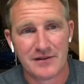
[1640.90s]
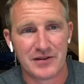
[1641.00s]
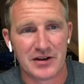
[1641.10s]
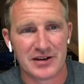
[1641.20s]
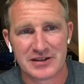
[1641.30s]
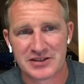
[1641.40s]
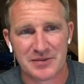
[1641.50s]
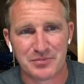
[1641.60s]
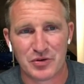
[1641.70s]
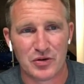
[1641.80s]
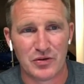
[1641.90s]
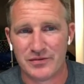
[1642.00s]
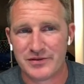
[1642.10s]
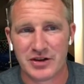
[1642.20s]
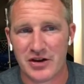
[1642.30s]
very simple,
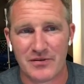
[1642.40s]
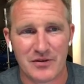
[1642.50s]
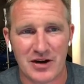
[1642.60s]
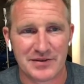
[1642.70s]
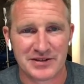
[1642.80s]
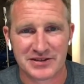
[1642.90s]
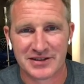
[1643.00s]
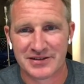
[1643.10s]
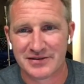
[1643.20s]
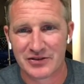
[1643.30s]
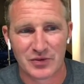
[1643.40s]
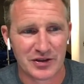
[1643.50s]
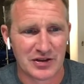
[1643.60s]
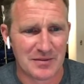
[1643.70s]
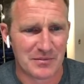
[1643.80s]
you know, obviously there's
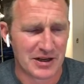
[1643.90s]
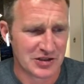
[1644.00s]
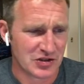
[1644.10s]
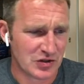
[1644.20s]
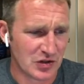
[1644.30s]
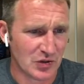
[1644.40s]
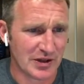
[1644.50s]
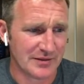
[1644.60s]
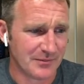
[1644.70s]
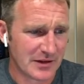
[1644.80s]
really not much to it.